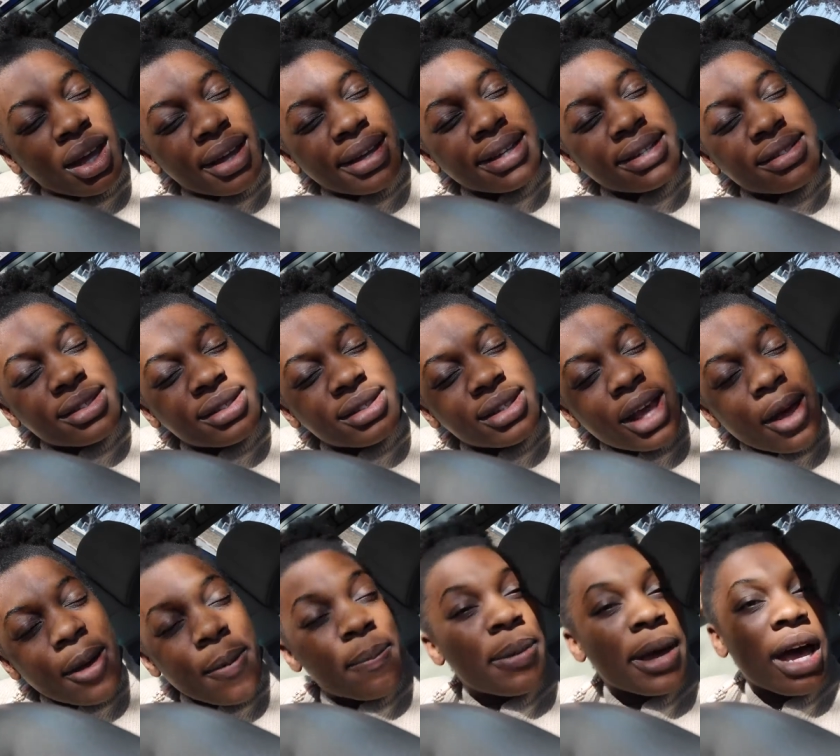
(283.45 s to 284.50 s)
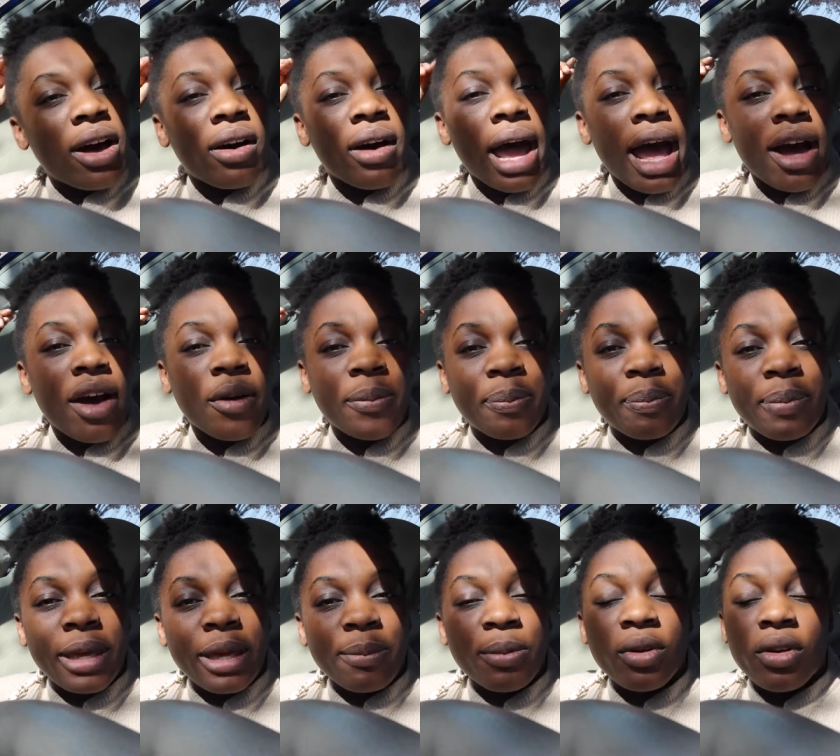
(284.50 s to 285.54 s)
It's about how
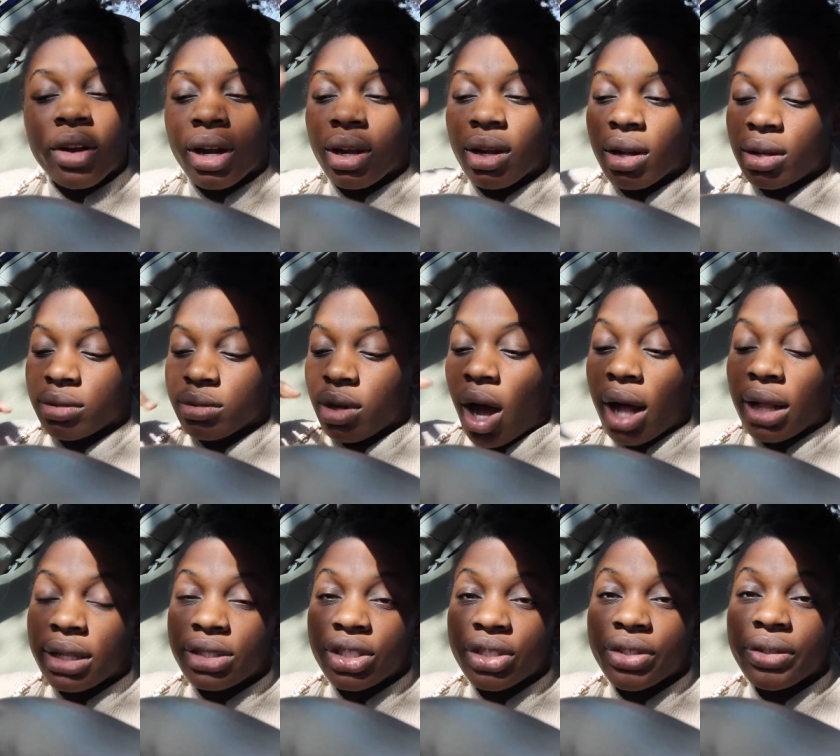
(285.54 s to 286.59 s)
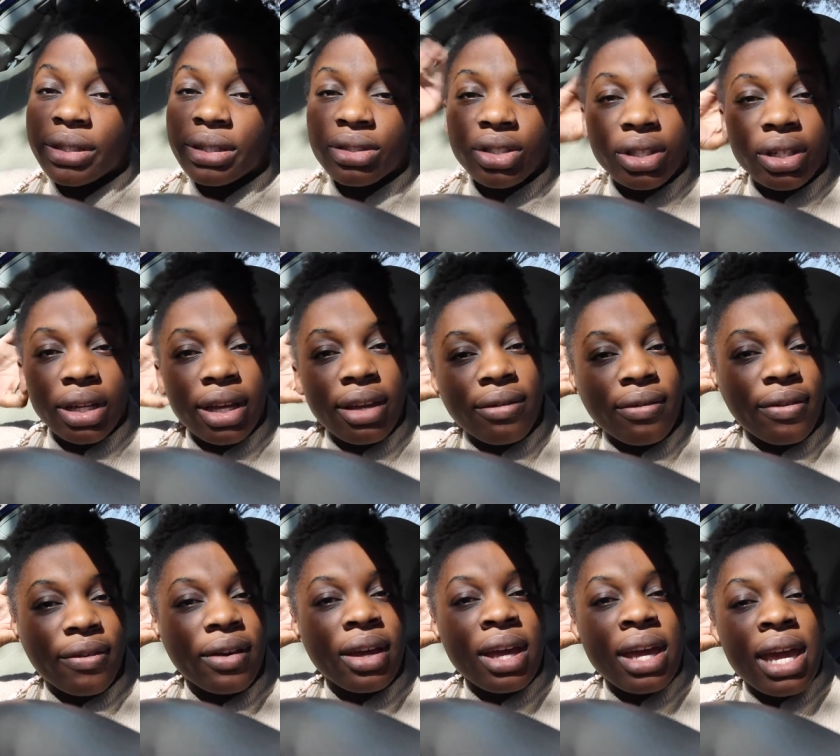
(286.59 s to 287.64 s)
people or college students should
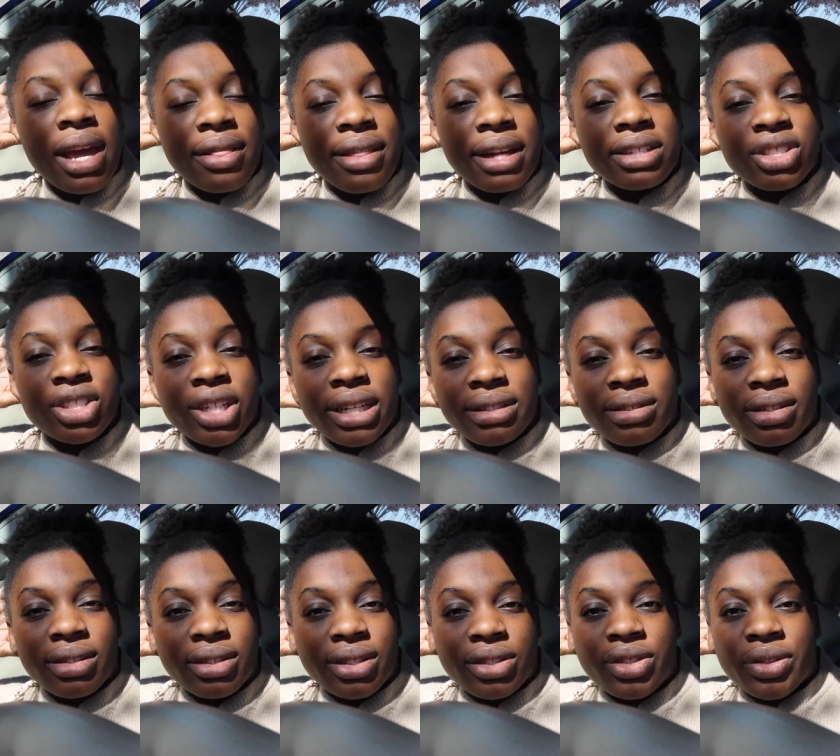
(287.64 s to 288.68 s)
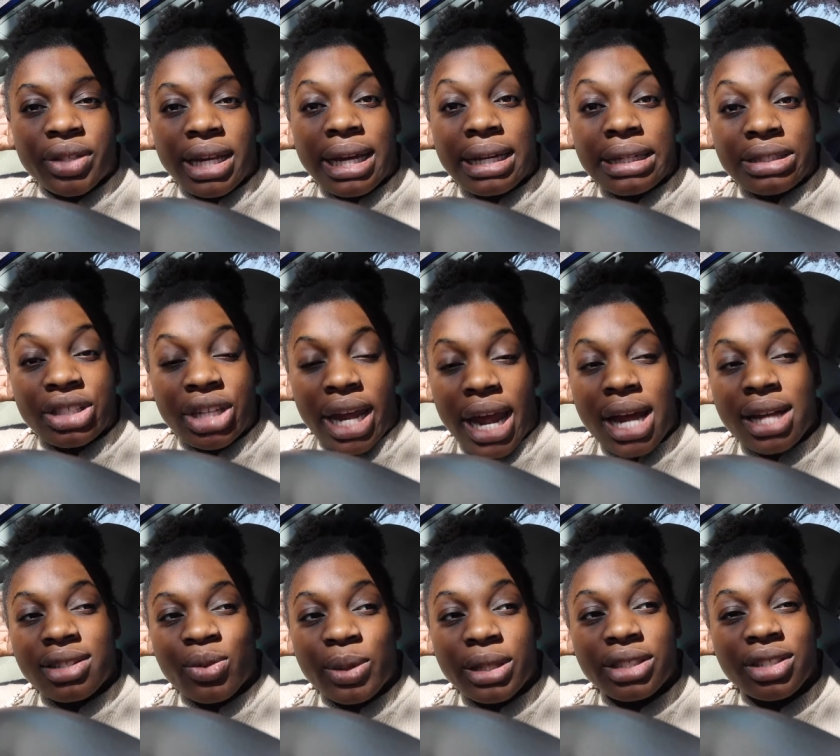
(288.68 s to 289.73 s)
give the insurance industry a
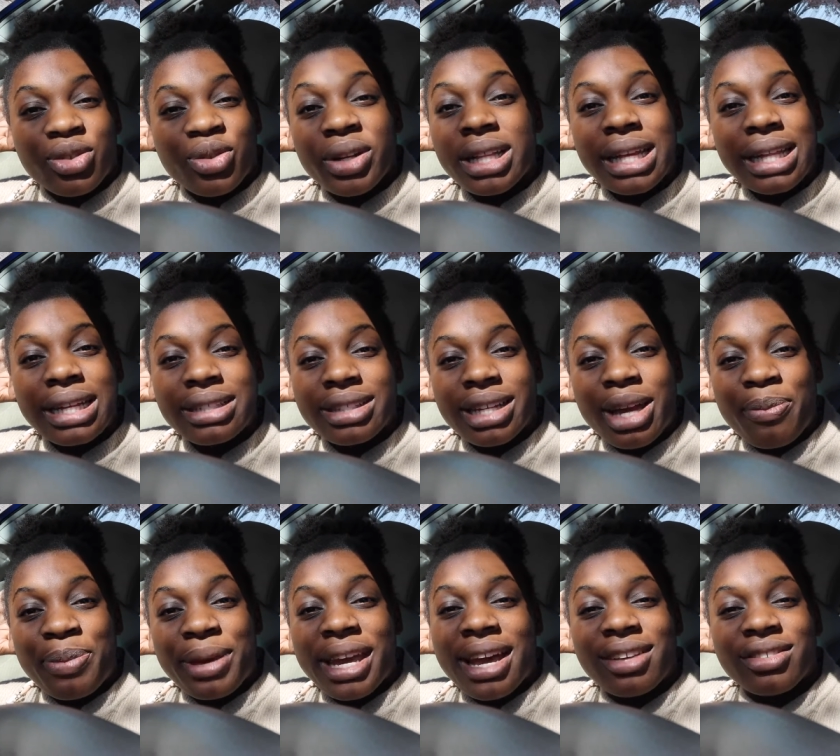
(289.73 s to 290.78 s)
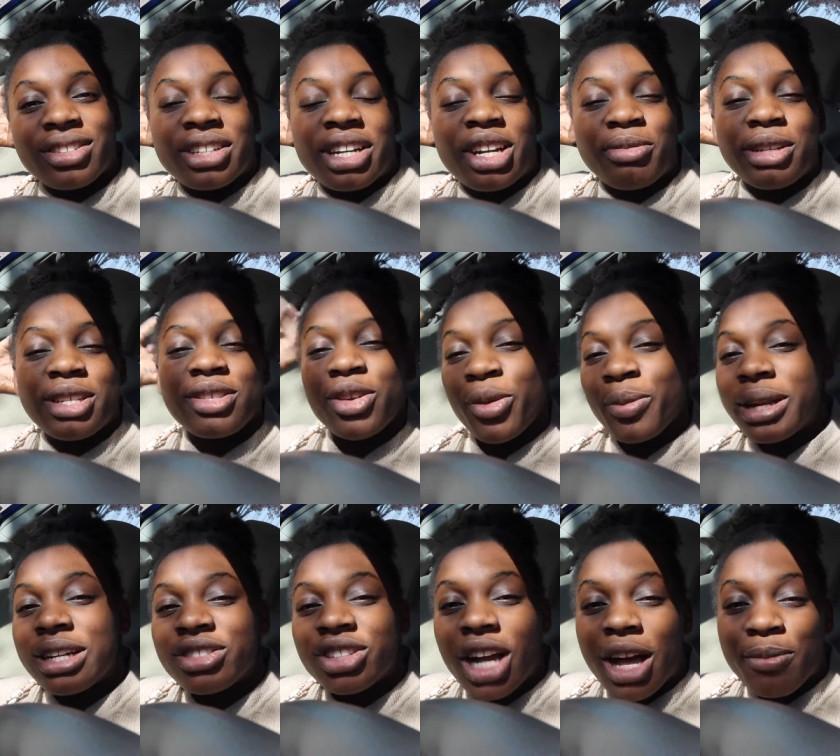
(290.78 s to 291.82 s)
chance, which is really legit because there's going to be so
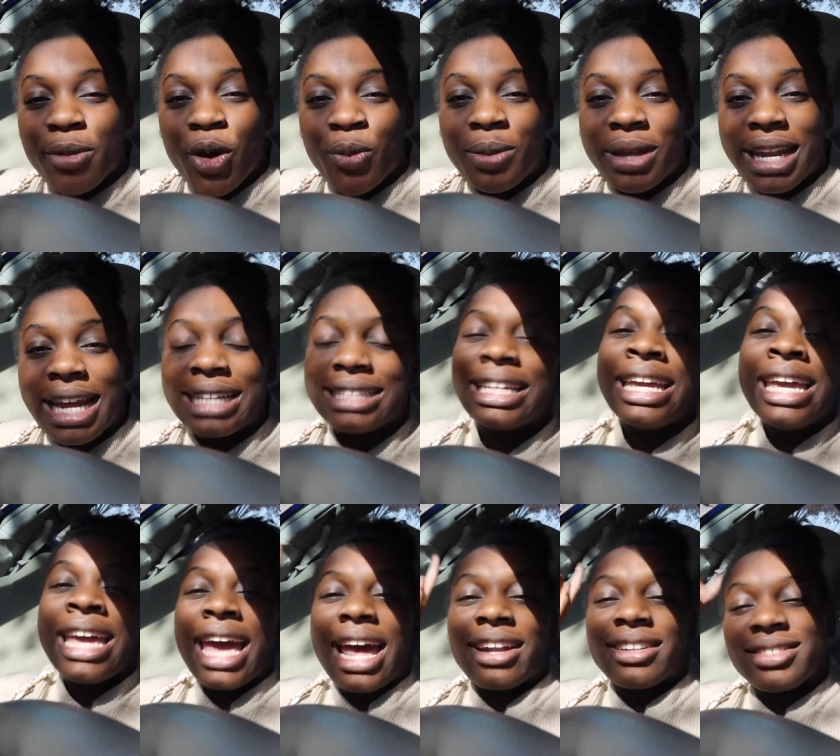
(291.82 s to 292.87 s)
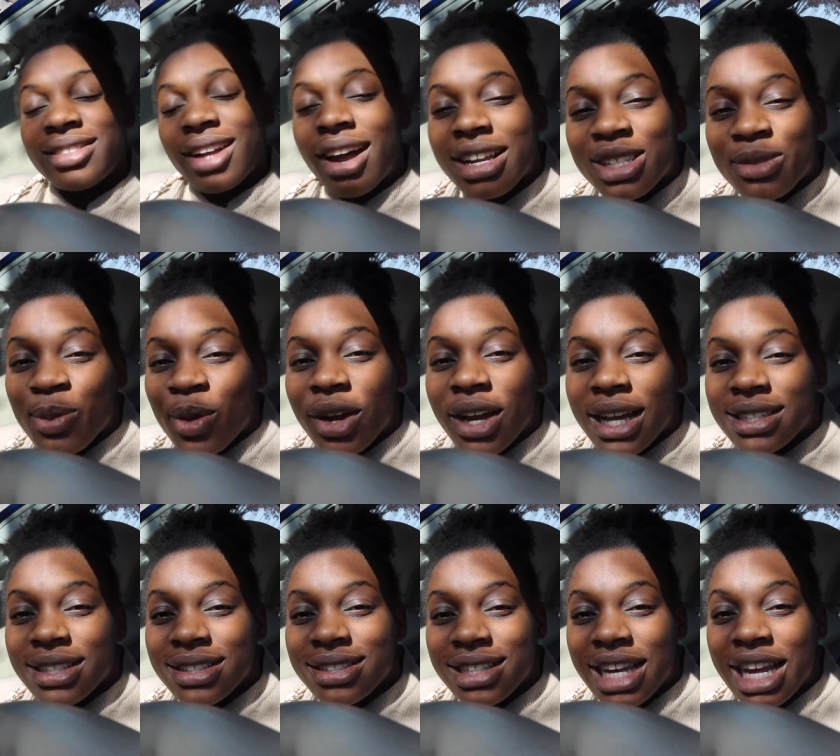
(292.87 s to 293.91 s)
many job openings and it's not as boring as
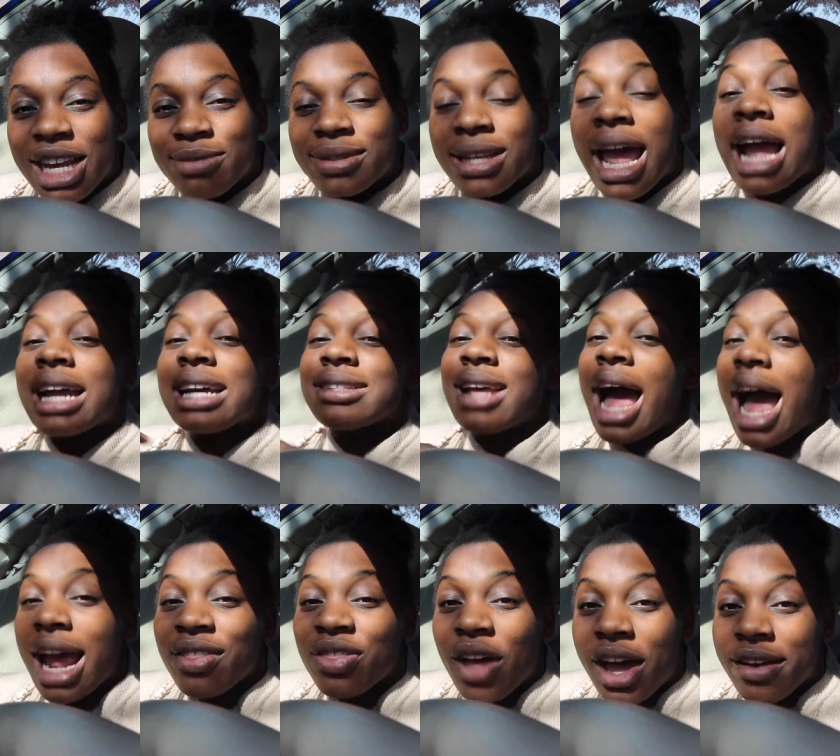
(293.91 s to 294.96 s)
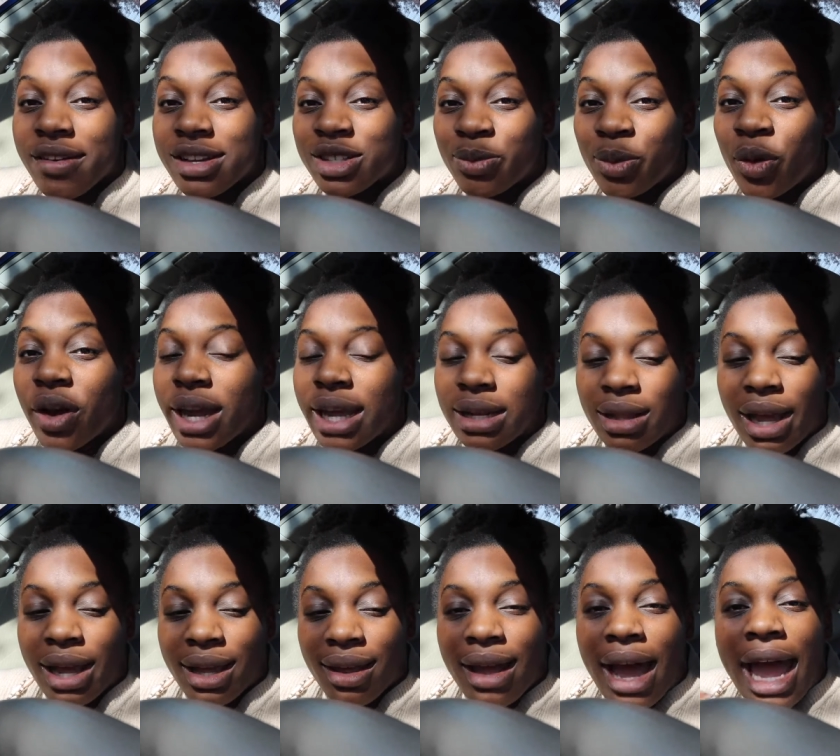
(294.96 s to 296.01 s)
it seems because I thought it was boring in
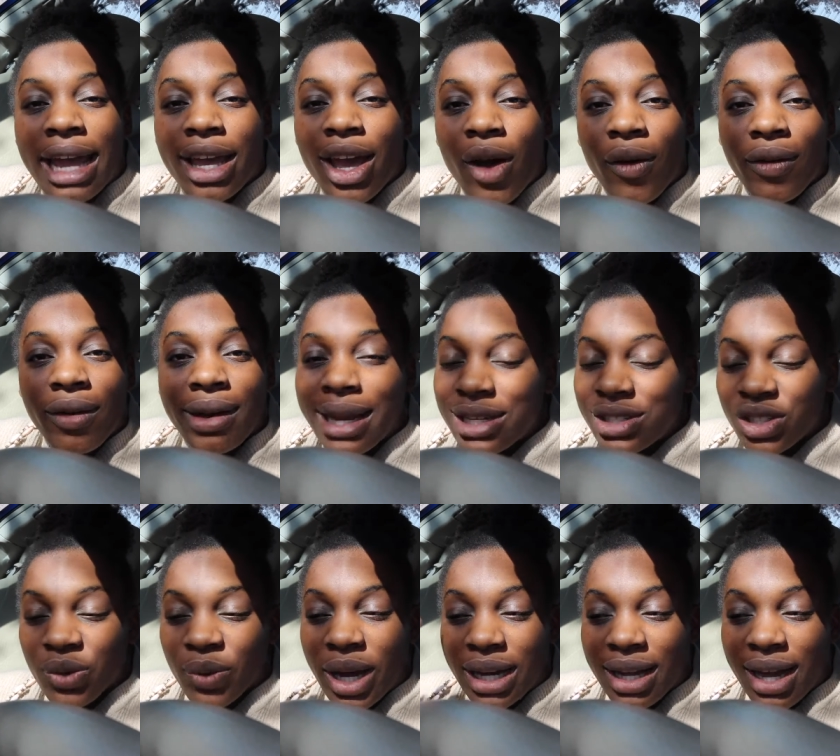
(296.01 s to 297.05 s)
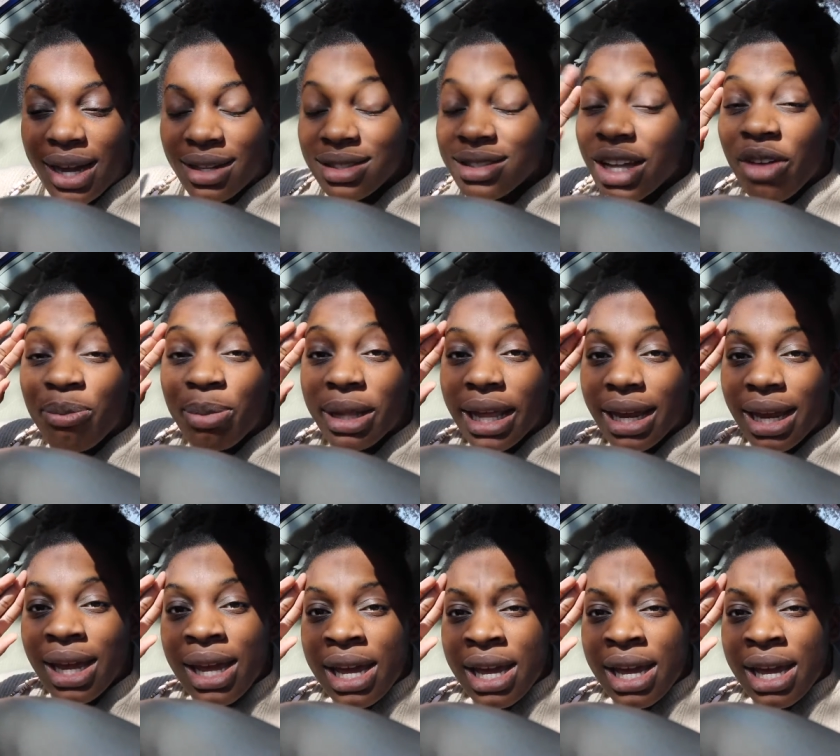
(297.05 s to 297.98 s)
like Geico and nationwide kind of stuff, but like